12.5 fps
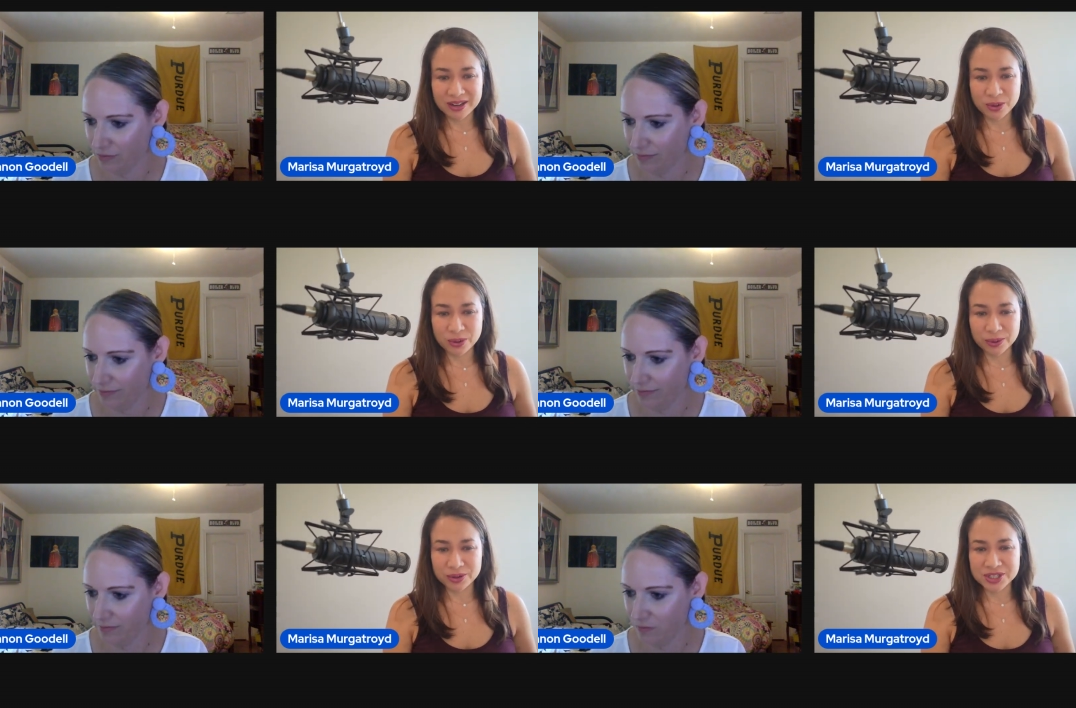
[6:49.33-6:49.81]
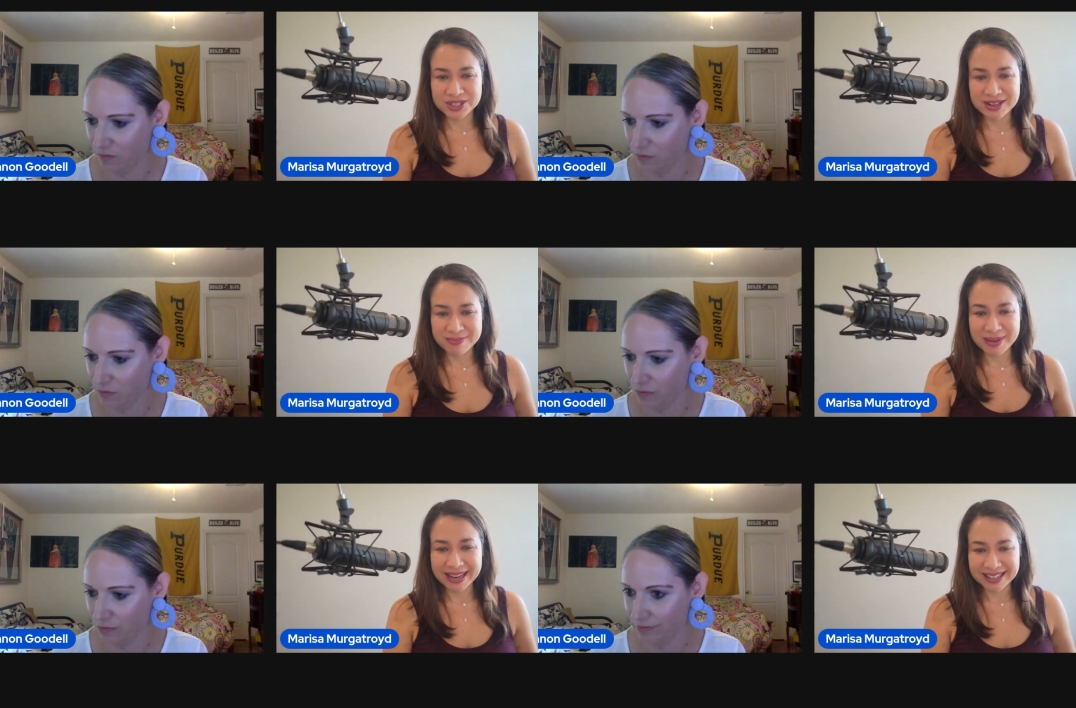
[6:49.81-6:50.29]
Speaker 1: course,
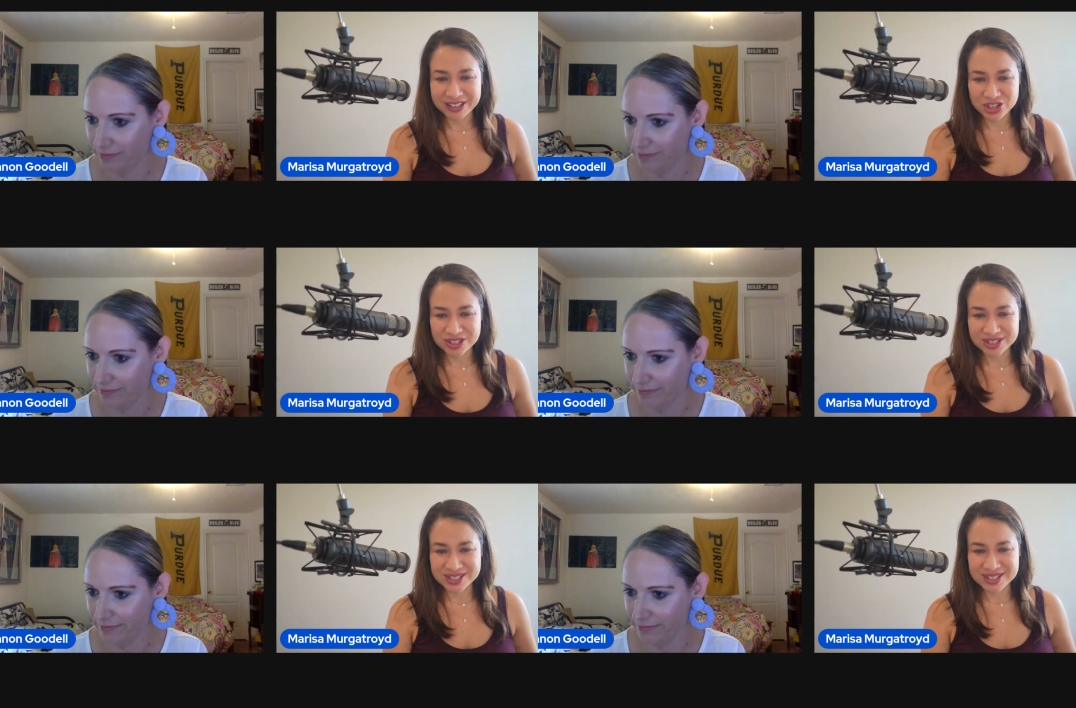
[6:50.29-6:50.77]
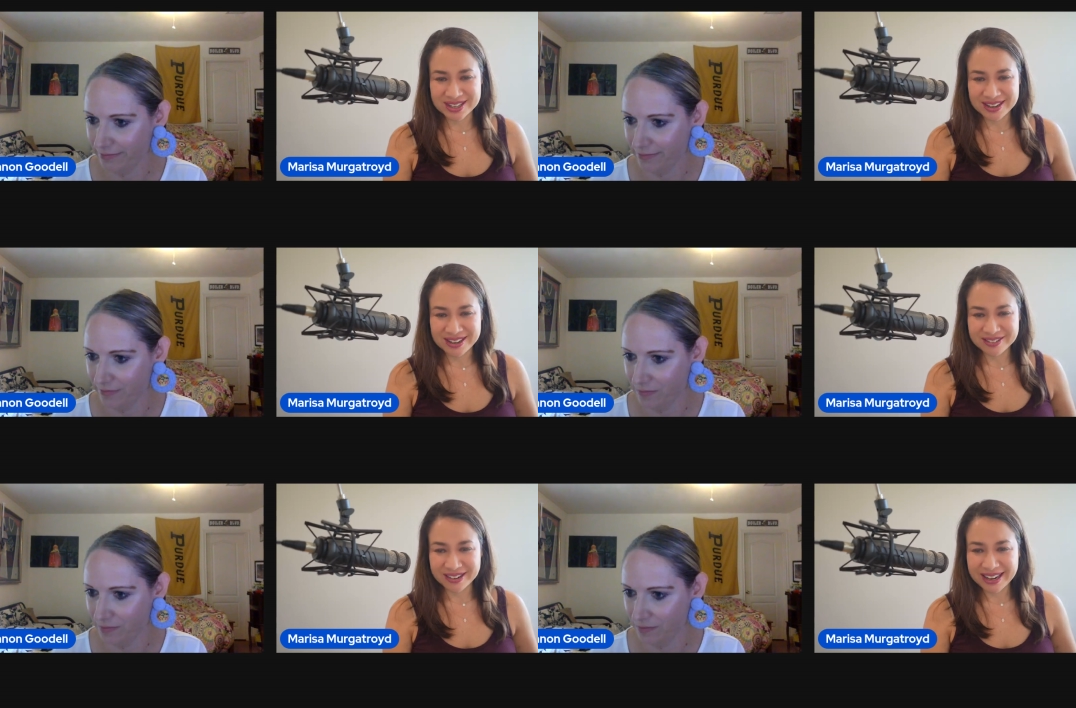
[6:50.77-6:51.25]
niches,
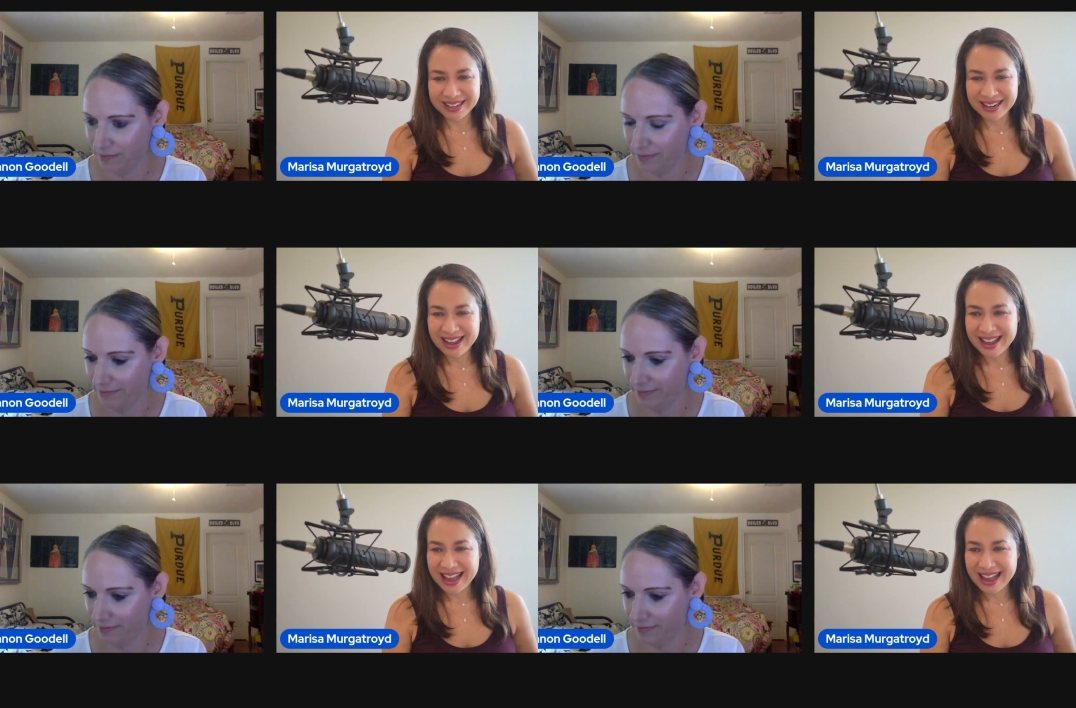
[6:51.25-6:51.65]
right?